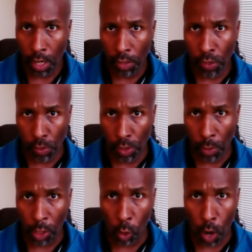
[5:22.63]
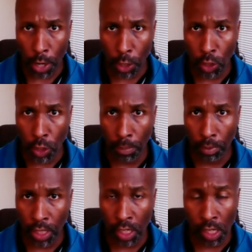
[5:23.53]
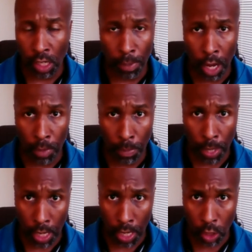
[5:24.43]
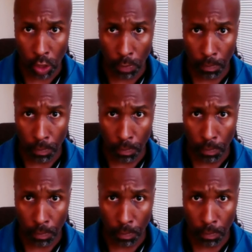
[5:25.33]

Students are required to complete an About Me page.